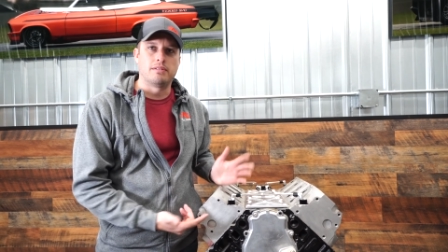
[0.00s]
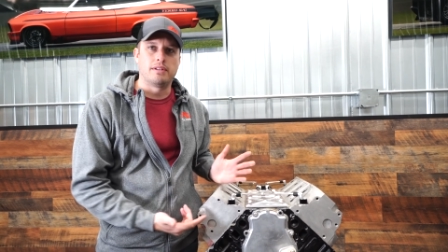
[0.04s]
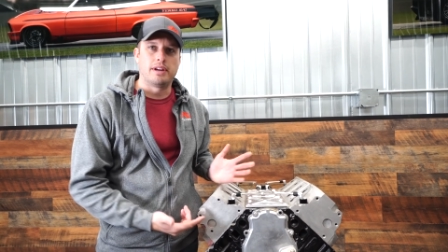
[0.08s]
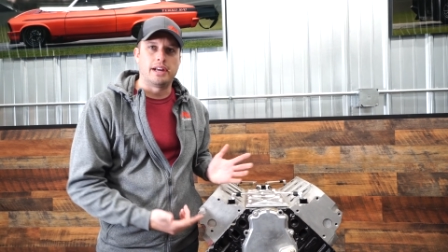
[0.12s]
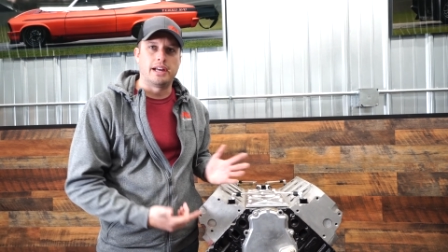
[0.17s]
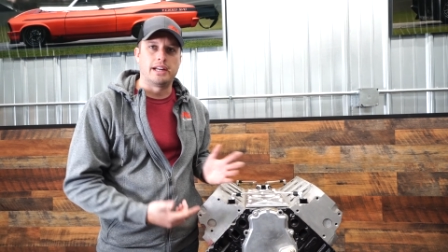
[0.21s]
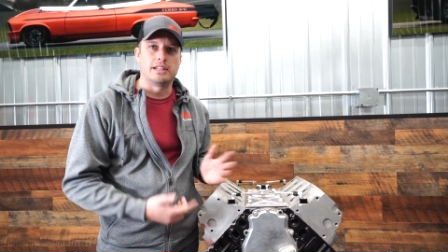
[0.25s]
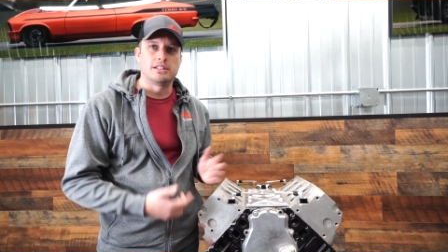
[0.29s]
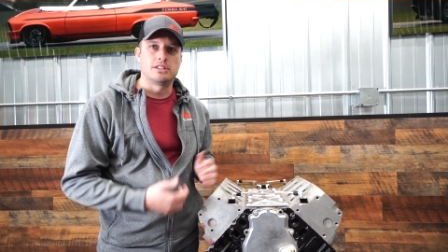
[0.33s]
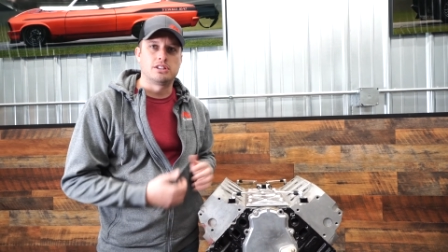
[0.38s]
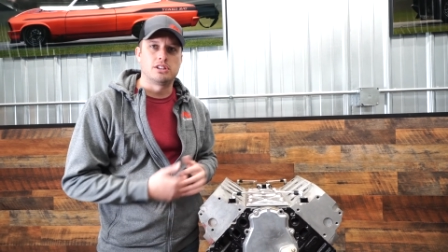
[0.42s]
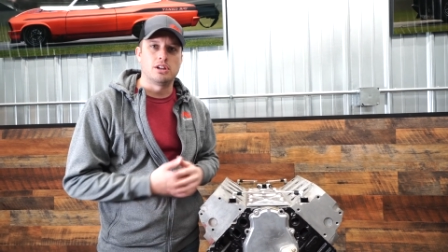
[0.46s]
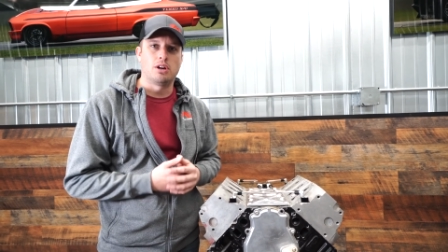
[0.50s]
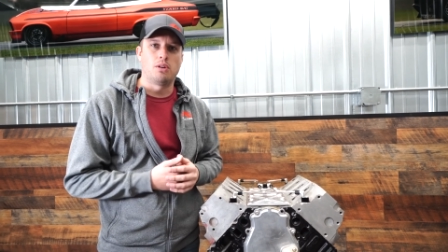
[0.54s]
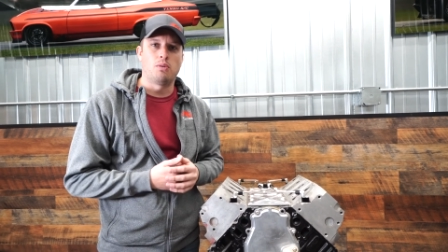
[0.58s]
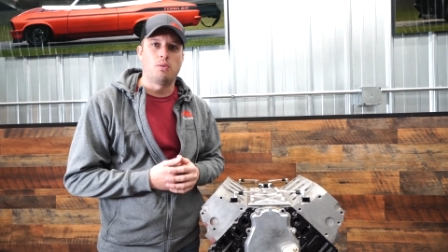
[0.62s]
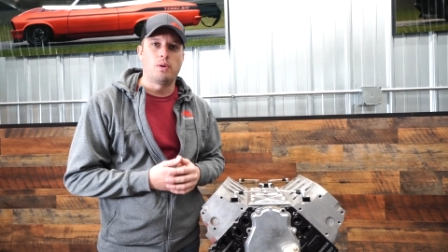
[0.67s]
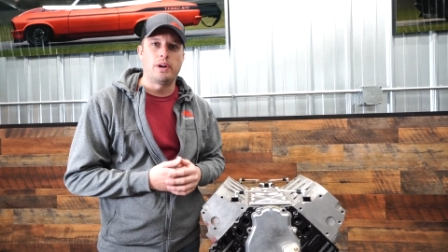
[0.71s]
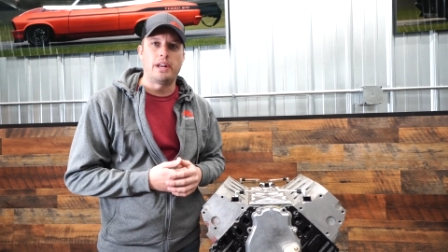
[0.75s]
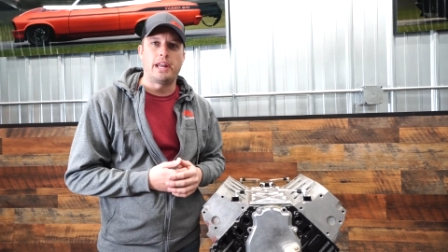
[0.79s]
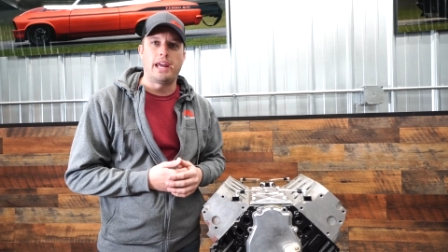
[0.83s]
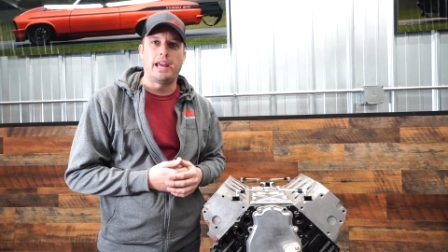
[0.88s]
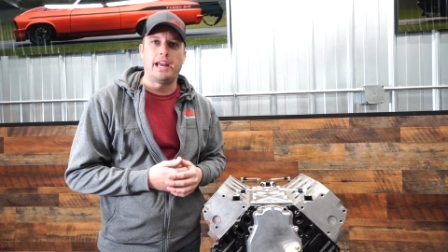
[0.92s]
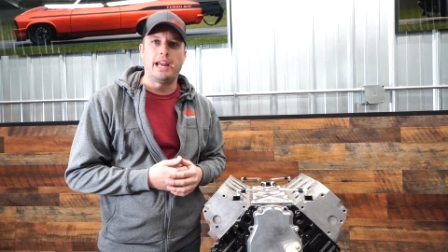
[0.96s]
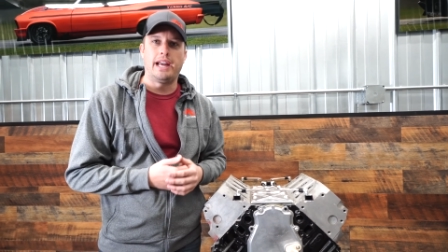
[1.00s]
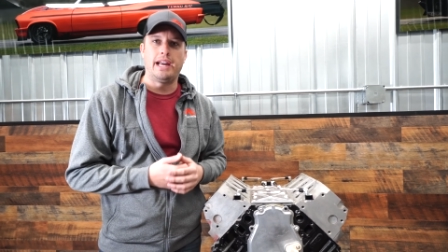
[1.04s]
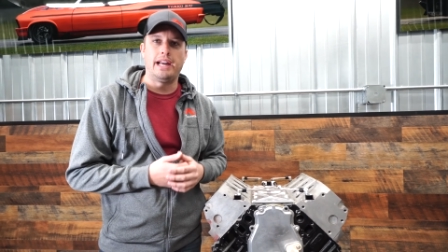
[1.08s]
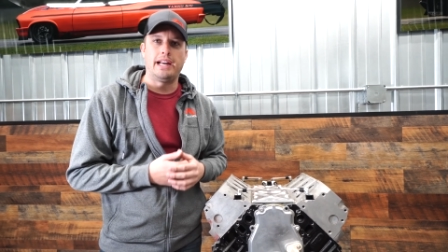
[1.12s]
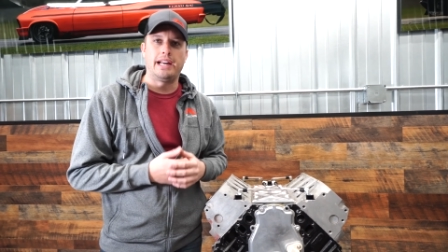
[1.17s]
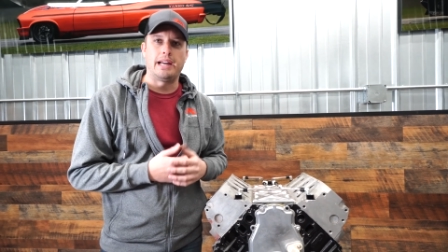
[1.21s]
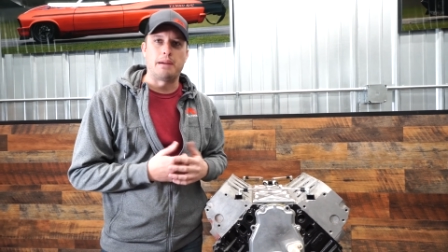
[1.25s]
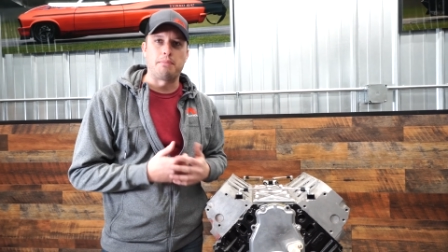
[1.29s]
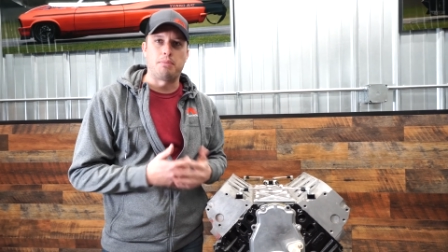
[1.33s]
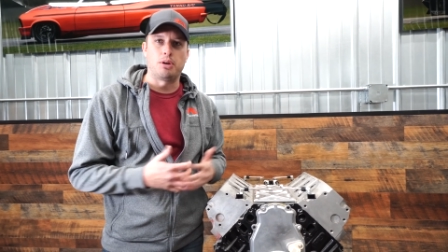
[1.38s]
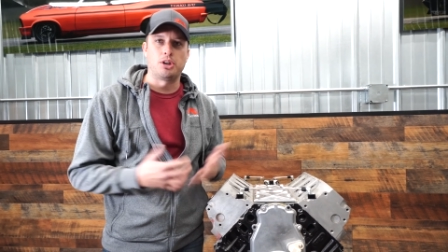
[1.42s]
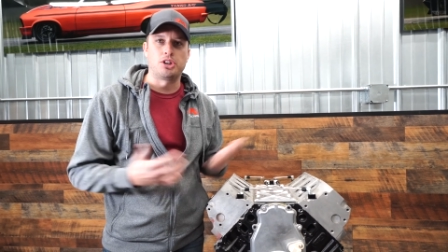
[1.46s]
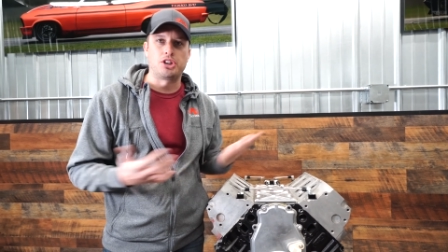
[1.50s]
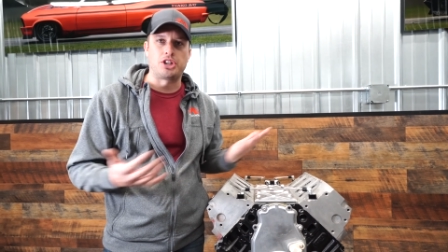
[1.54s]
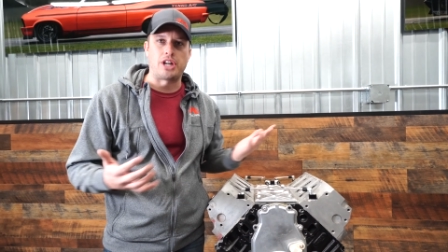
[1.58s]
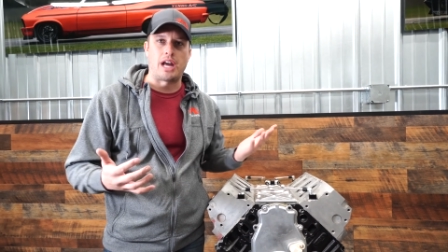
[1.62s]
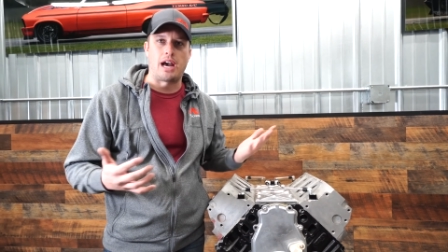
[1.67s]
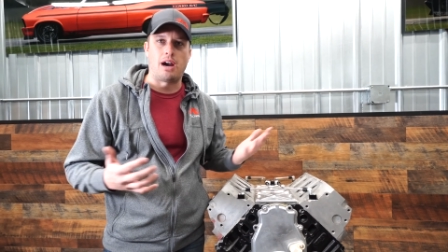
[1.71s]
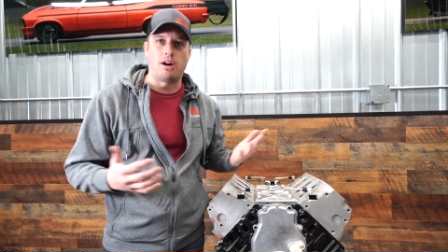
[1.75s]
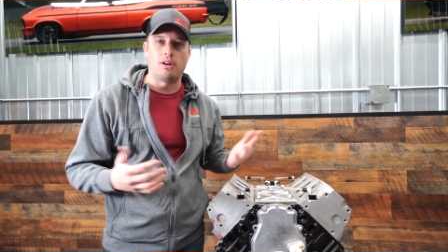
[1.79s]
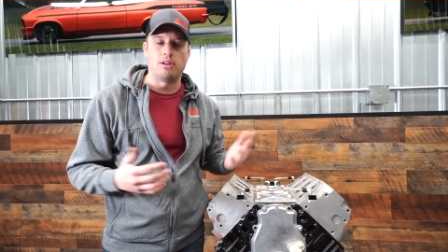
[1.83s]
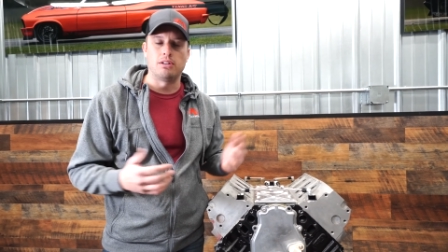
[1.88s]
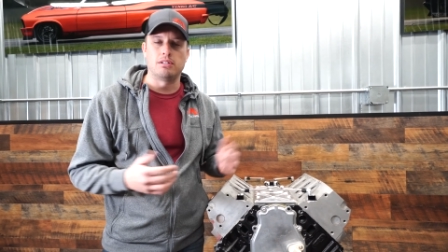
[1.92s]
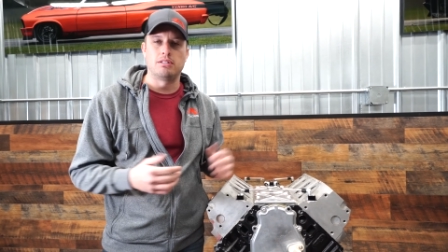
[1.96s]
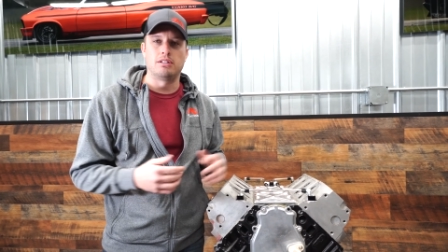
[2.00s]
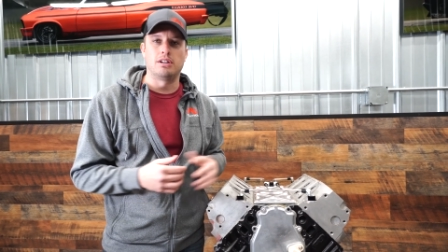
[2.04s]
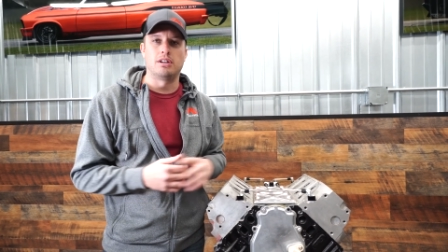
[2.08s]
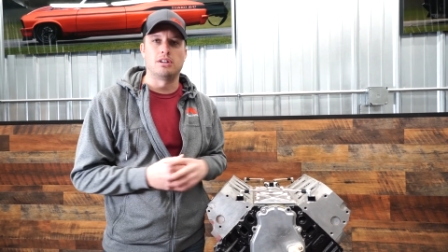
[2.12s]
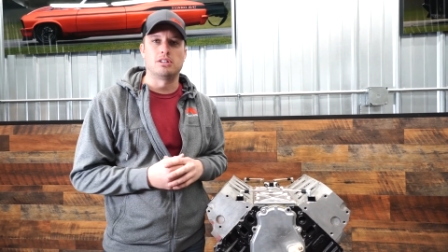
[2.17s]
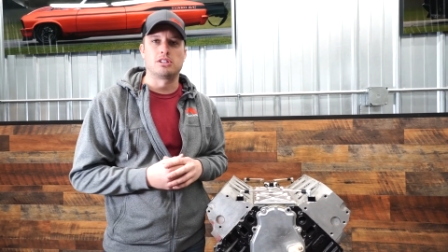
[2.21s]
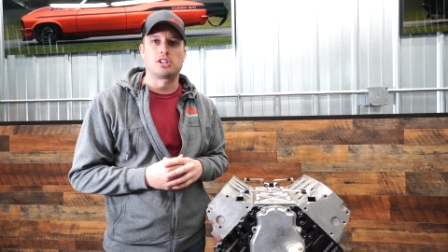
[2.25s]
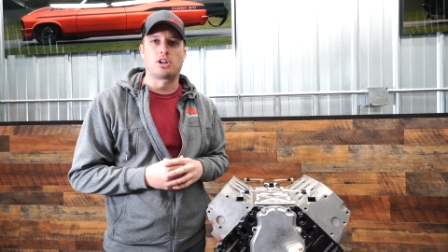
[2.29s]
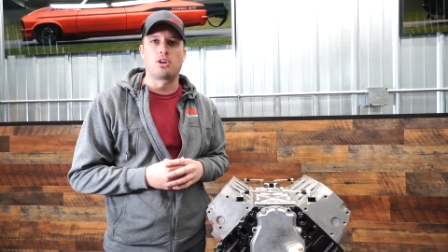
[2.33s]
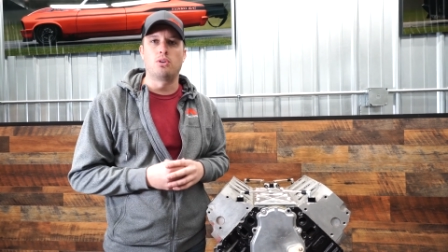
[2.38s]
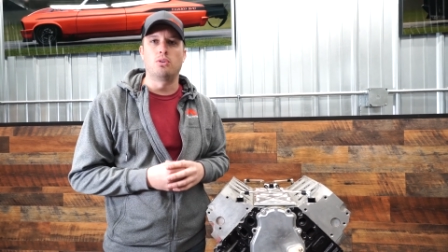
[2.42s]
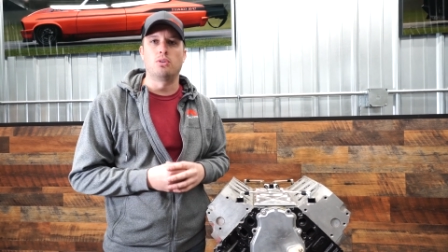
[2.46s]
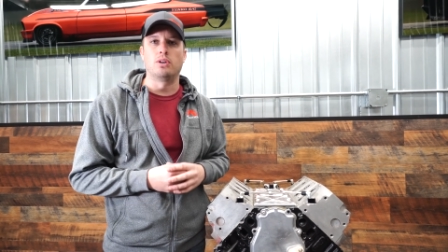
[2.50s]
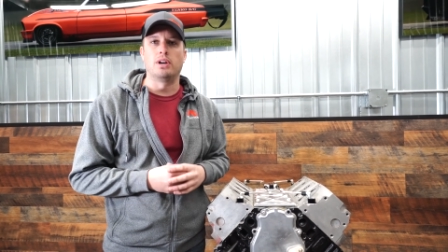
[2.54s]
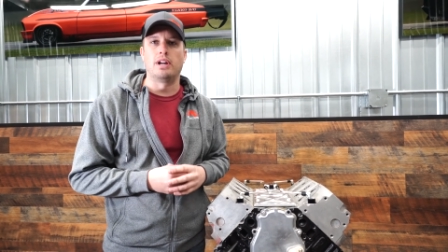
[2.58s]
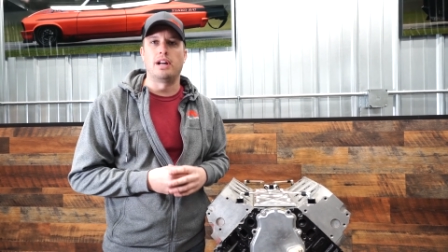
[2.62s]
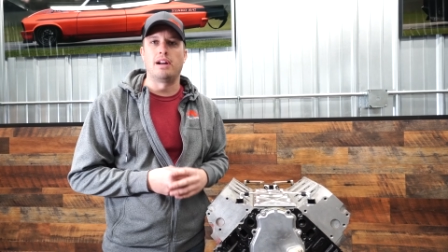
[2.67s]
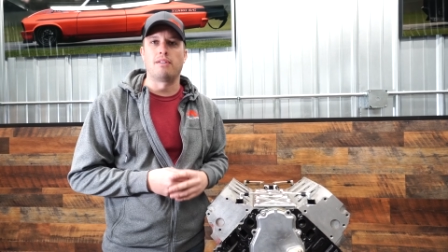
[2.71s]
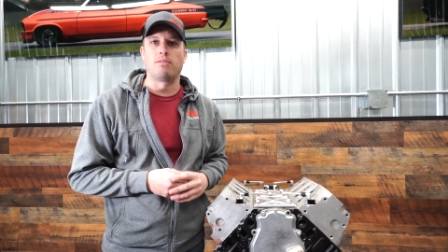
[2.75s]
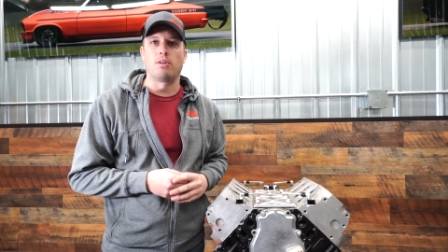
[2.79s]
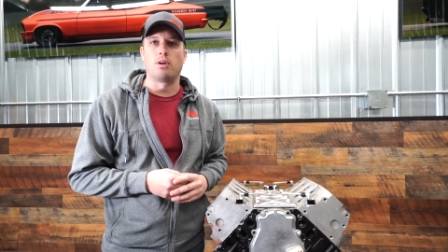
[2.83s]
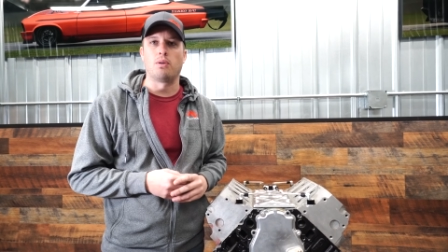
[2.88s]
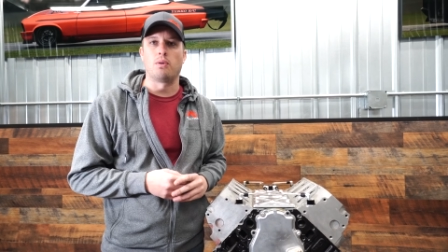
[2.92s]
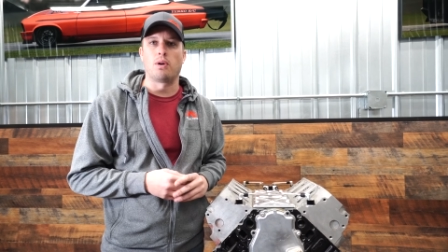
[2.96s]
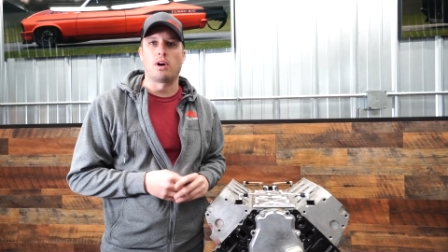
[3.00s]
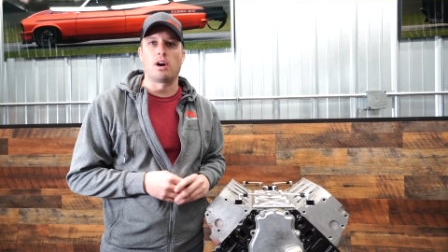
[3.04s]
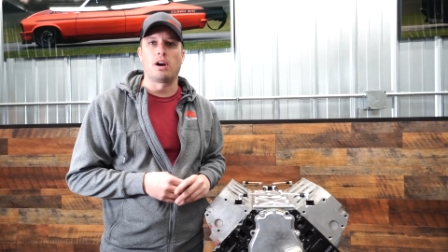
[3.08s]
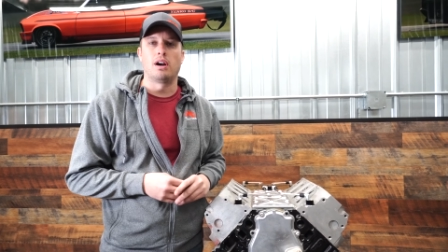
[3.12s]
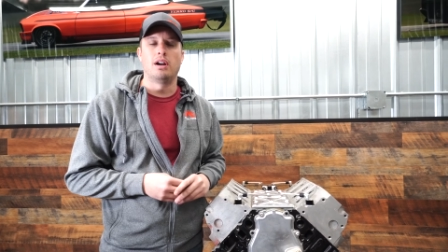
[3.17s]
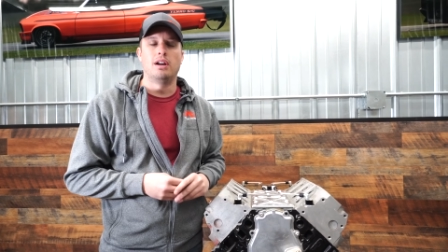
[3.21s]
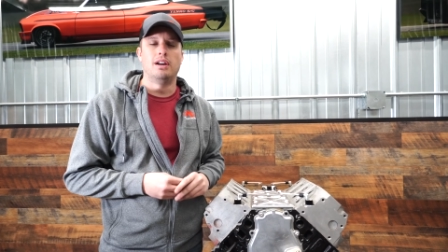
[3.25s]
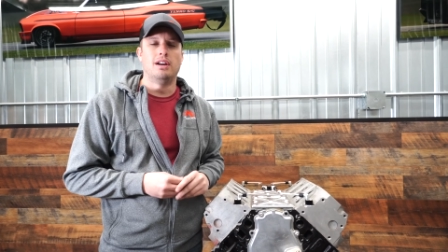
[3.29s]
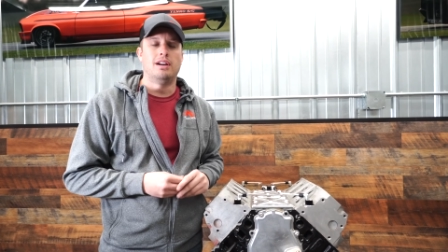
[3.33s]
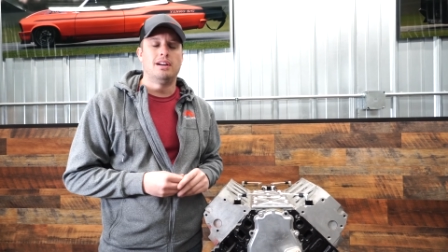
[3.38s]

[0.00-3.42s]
And so when they get pushed out, there's coolant everywhere.